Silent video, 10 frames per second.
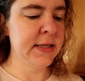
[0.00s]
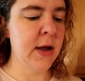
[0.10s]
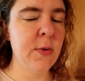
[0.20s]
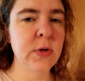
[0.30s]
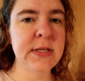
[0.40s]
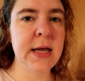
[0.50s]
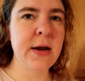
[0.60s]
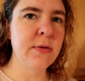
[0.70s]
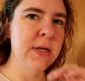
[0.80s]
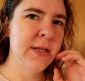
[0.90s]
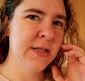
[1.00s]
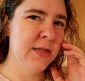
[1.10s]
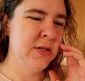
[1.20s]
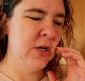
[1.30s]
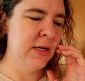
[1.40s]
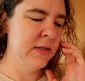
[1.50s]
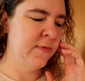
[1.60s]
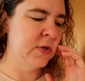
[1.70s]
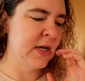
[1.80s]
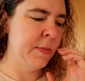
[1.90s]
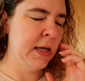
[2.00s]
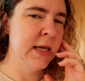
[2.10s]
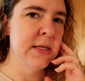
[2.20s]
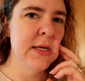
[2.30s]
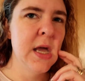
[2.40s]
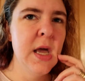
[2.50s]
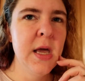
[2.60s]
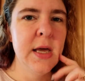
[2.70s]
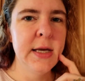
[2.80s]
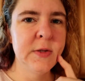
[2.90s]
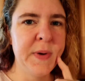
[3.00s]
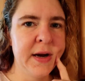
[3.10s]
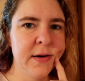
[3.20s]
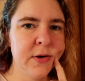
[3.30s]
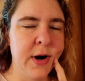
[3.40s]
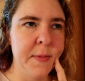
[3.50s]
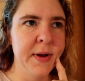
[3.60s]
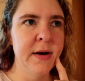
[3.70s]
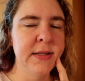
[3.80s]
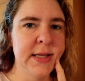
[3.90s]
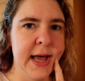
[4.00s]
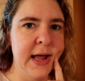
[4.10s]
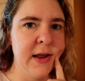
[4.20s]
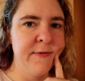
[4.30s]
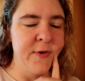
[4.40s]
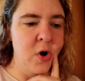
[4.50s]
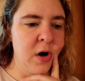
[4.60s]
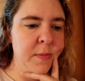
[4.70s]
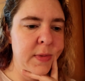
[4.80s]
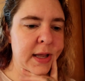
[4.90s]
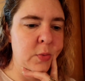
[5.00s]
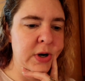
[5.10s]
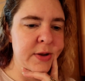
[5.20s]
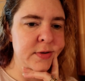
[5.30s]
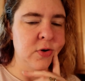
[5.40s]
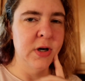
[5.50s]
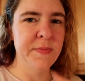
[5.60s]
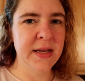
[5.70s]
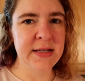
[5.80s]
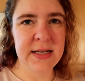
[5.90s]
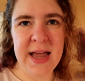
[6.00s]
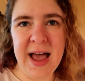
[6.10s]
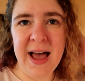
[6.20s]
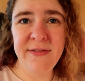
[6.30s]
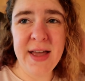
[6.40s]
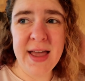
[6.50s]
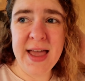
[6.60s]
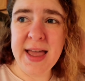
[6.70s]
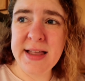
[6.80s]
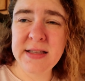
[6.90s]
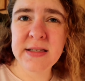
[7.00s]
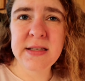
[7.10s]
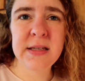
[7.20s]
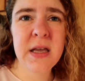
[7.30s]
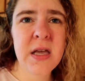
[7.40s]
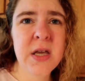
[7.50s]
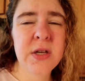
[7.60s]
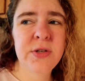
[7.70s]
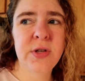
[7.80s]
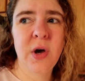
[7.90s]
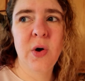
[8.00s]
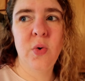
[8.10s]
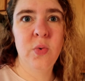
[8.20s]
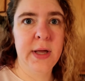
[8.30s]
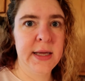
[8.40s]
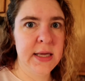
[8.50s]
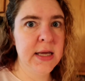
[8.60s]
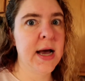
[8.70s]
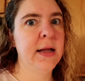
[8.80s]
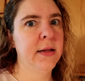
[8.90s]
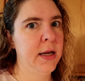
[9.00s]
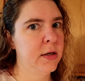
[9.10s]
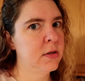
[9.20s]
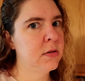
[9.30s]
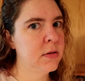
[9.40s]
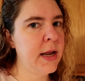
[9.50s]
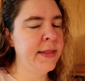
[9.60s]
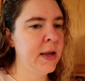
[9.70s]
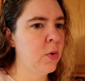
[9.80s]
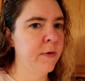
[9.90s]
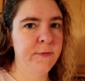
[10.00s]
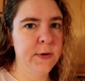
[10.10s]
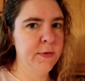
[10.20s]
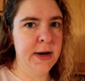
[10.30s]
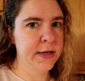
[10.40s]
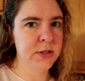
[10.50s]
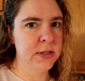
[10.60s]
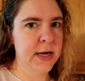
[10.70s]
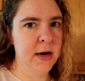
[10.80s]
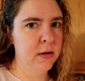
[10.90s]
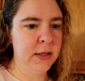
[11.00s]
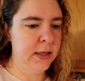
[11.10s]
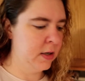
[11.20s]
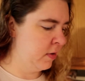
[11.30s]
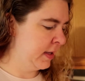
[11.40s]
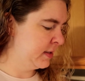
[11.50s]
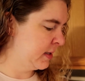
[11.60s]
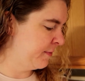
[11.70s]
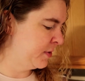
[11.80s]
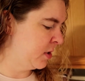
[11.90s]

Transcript: Now I will say, I don't think this is John's first time. Like his, his parent, grandparents had a farm and when he was growing up, they did have hens. So like he got like, and they were free range entirely and all that stuff.